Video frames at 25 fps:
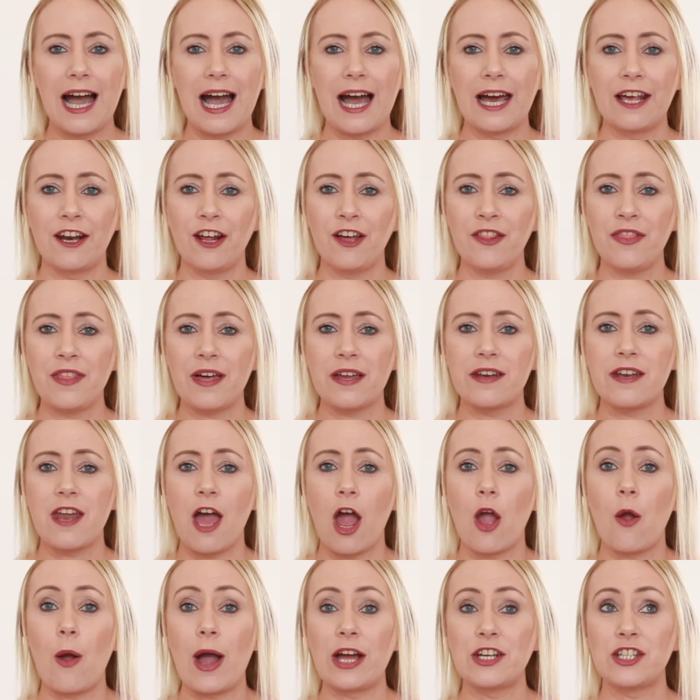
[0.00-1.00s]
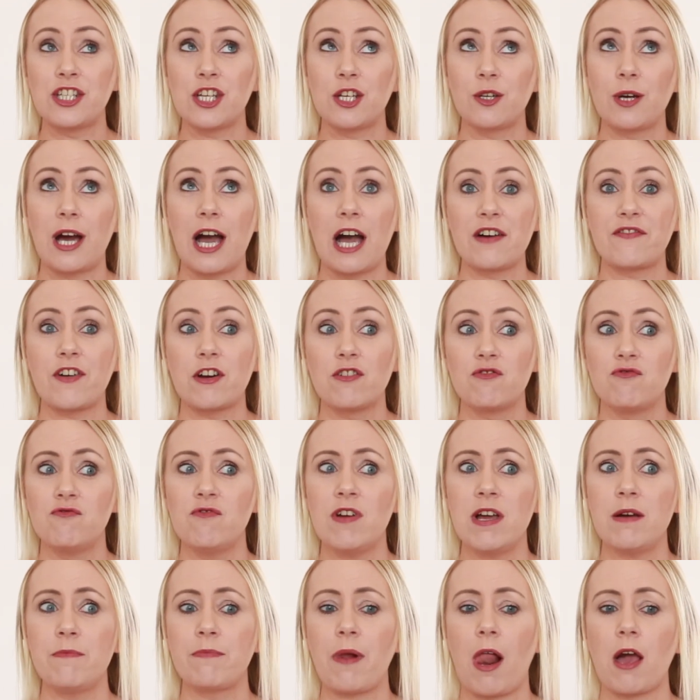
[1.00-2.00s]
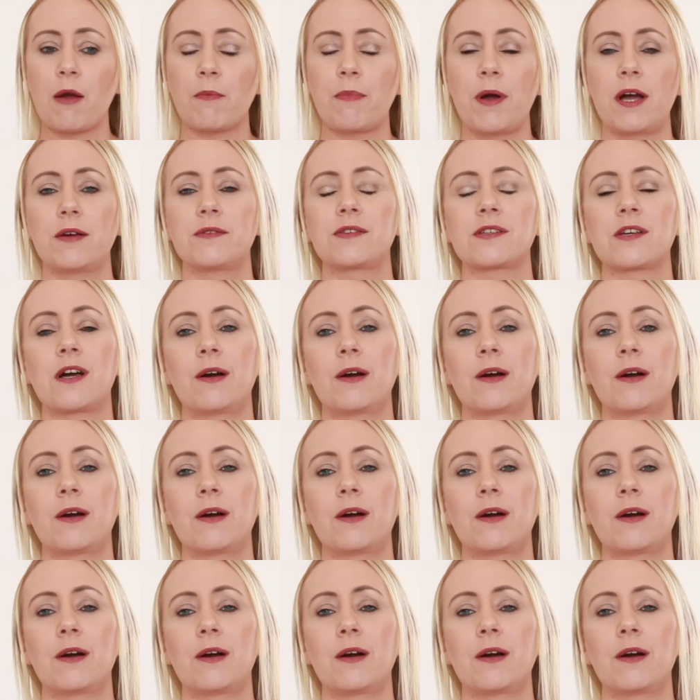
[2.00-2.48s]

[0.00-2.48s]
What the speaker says: And on that note, I do have a written blog post